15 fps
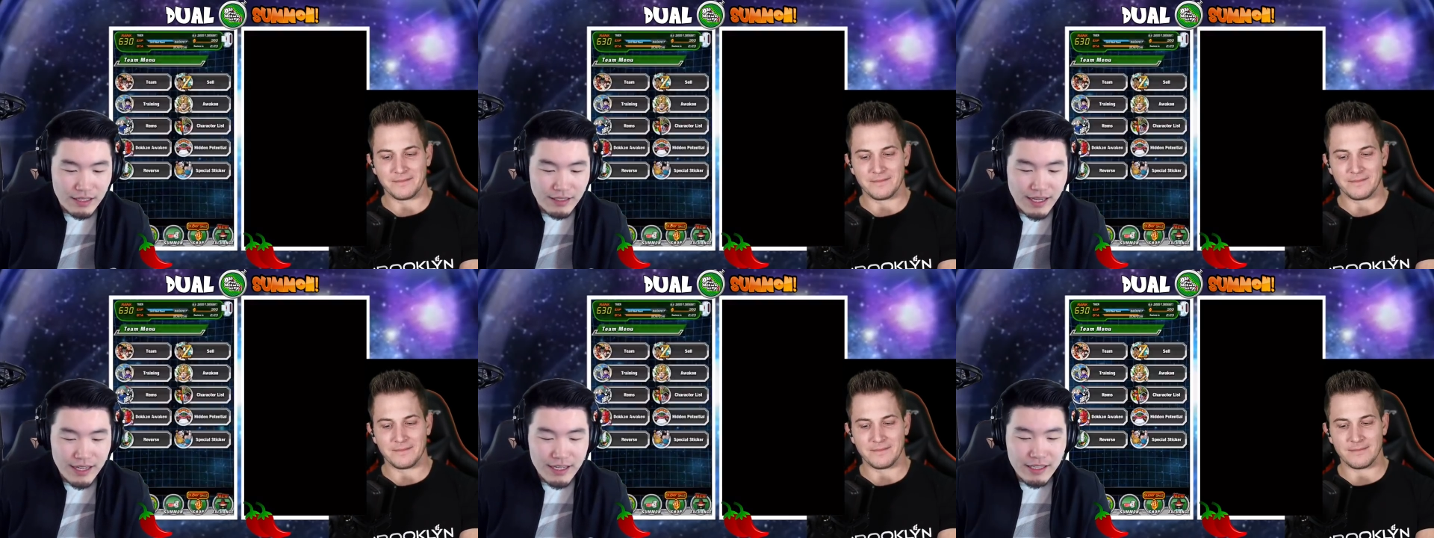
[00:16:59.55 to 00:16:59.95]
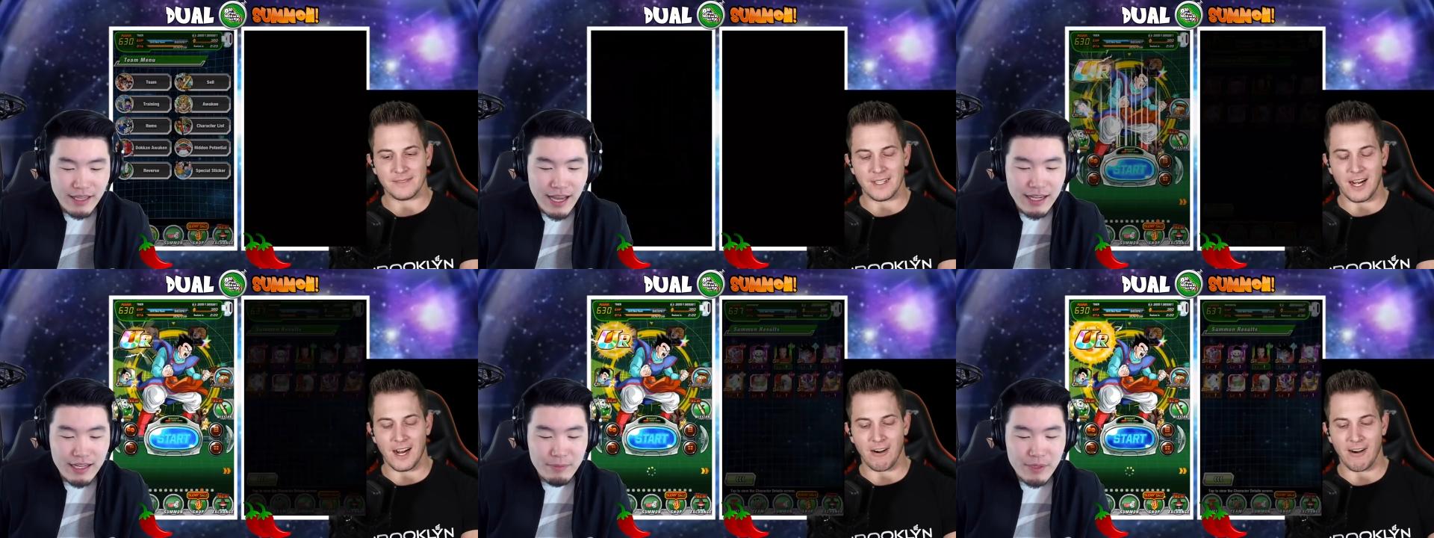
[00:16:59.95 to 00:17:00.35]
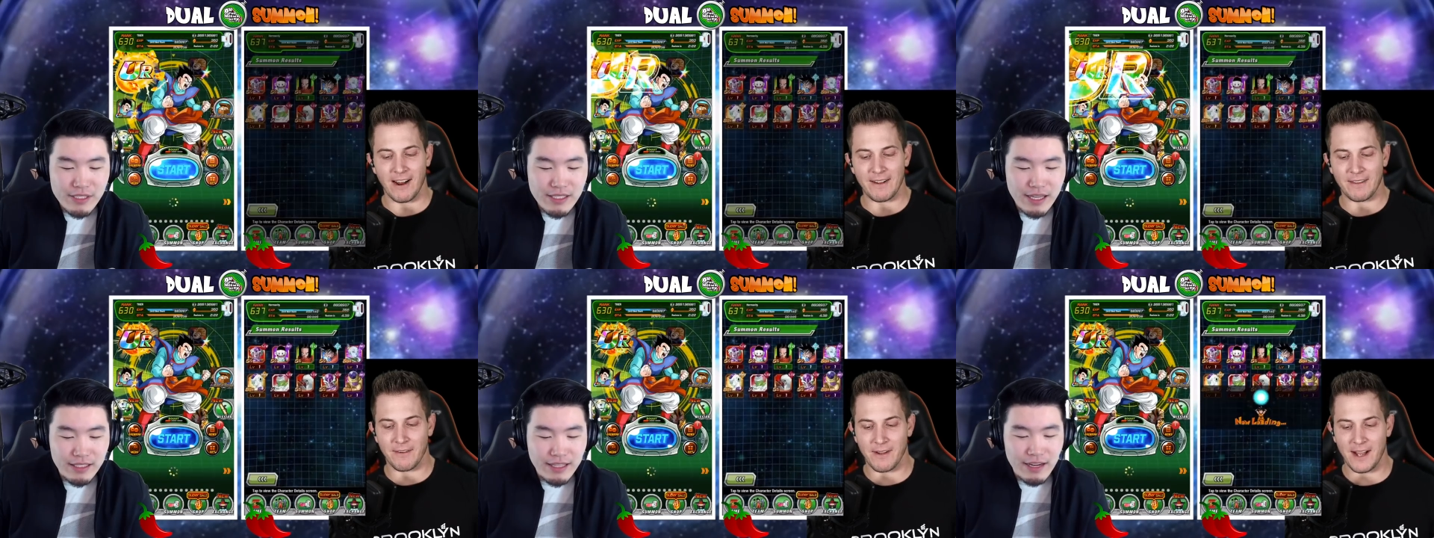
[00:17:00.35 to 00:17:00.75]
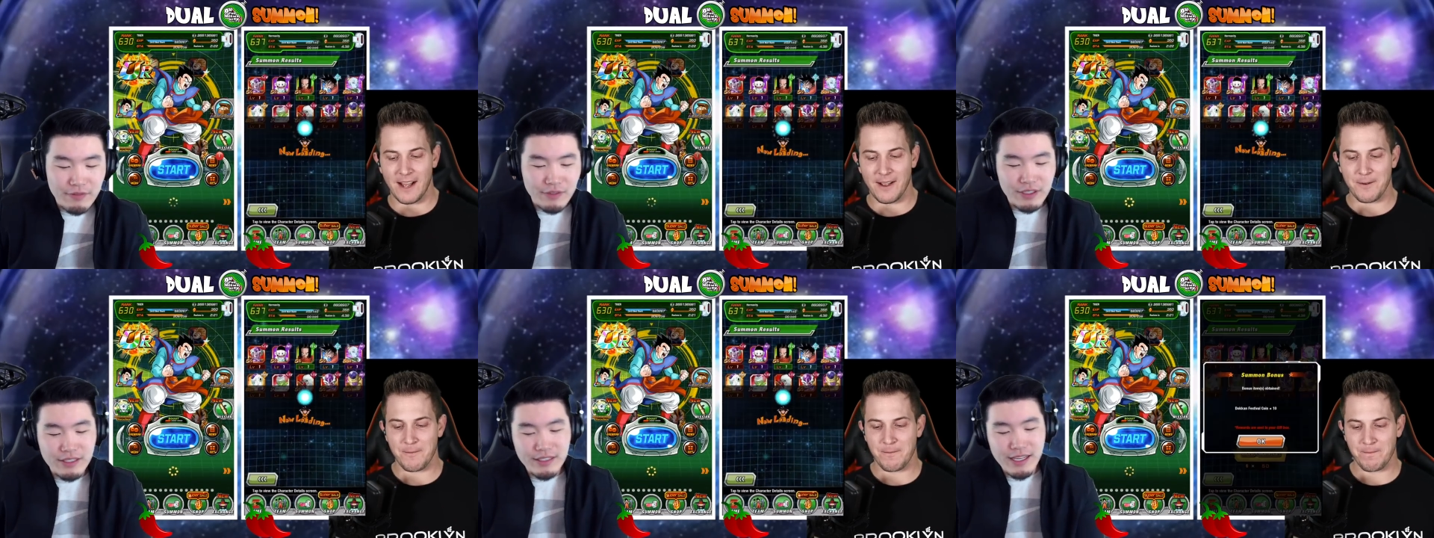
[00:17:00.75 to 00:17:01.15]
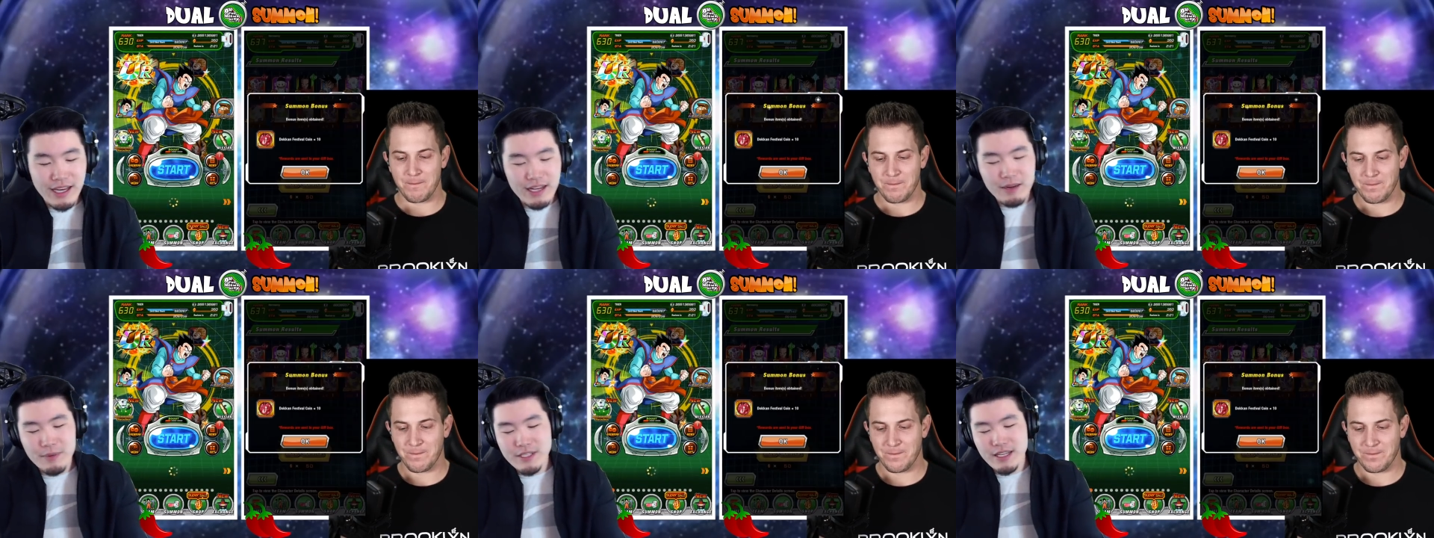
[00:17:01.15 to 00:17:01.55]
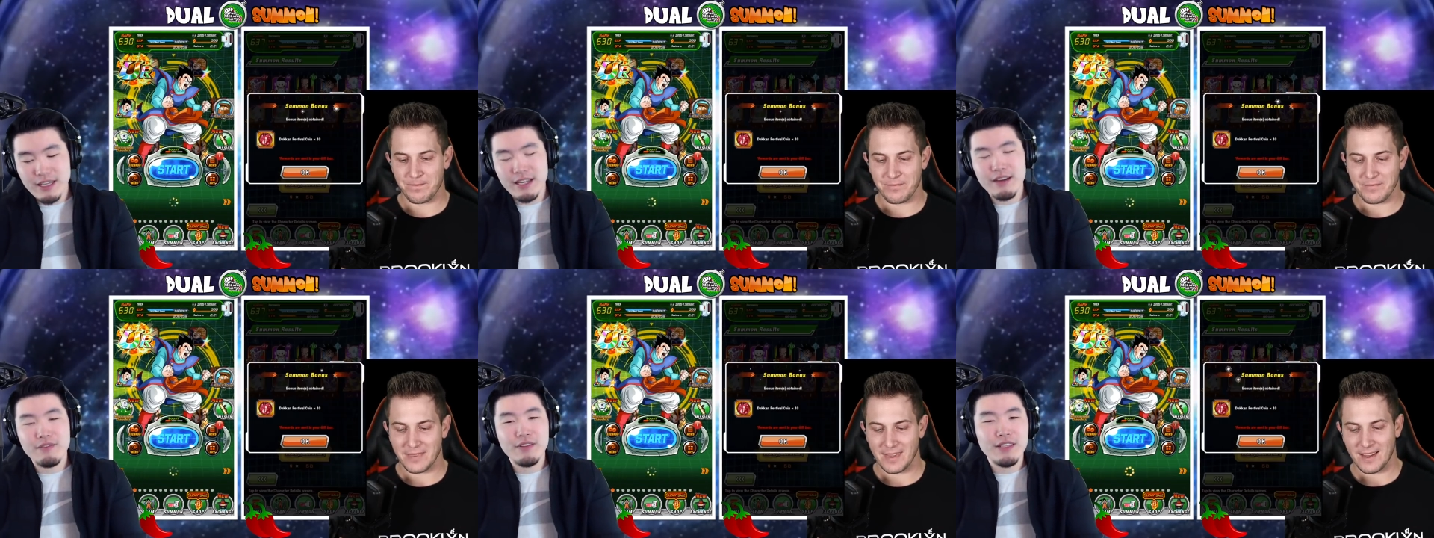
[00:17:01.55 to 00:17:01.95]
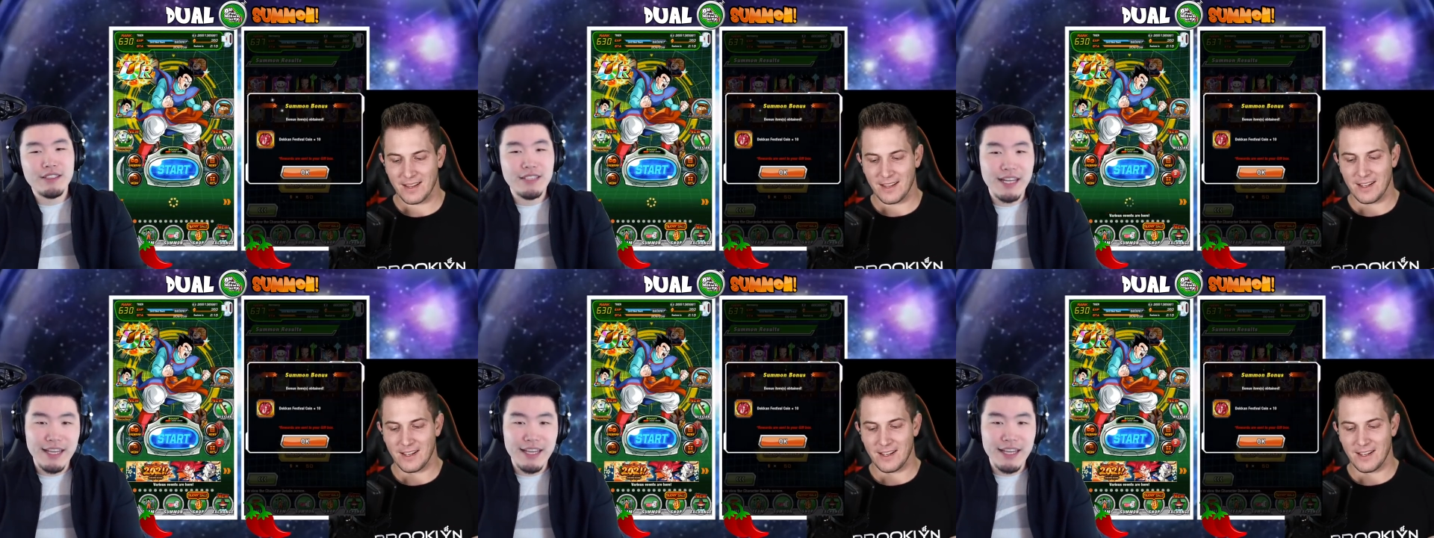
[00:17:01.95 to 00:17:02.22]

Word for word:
Speaker 1: 90 percent right, uh, Kefla, ninety percent Kefla.